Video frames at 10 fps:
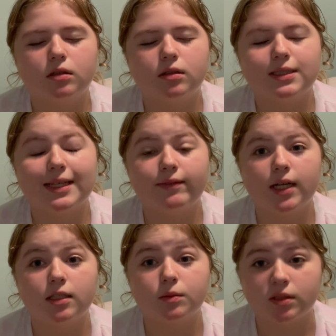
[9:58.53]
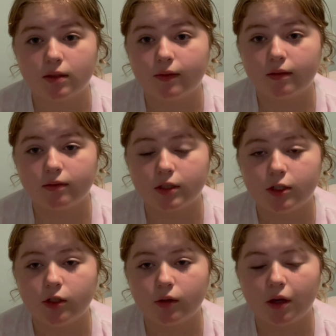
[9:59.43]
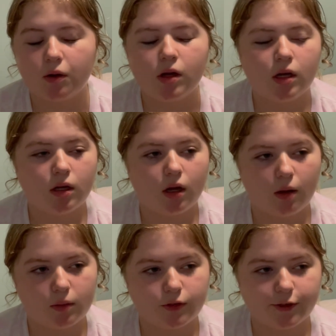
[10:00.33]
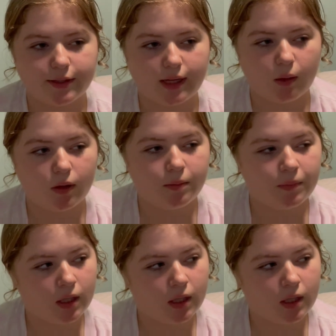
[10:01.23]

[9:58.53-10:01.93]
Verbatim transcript: The Seven Husbands of Evelyn Hugo. I want to read that one.